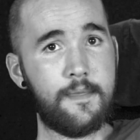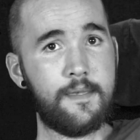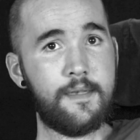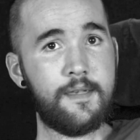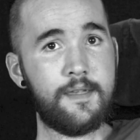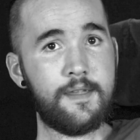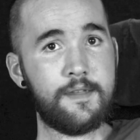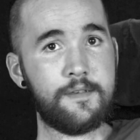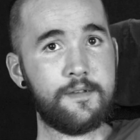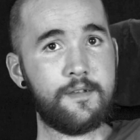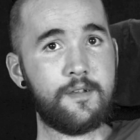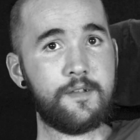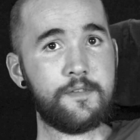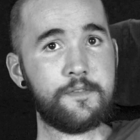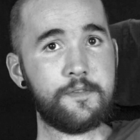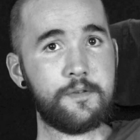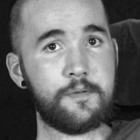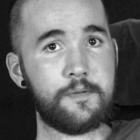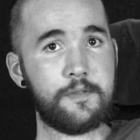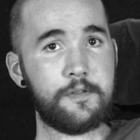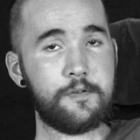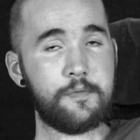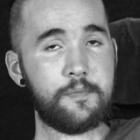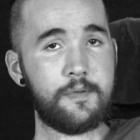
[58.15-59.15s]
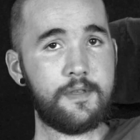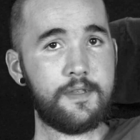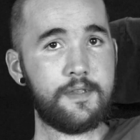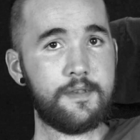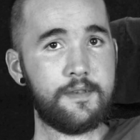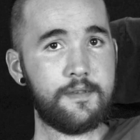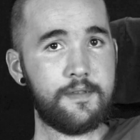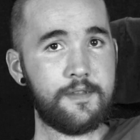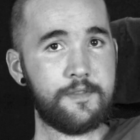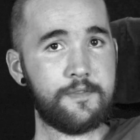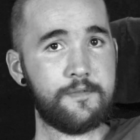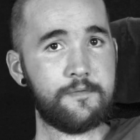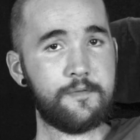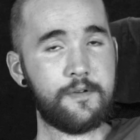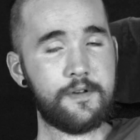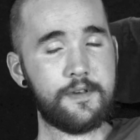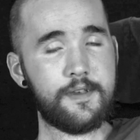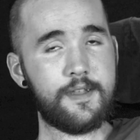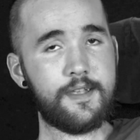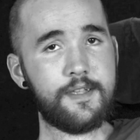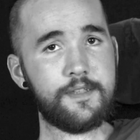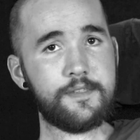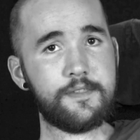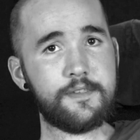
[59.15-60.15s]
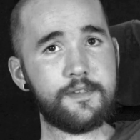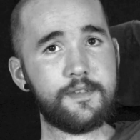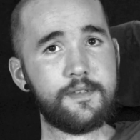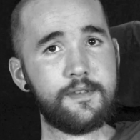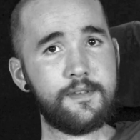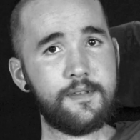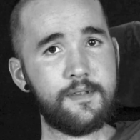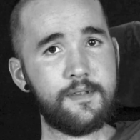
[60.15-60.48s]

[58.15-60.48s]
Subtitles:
and also a little bit at the front desk.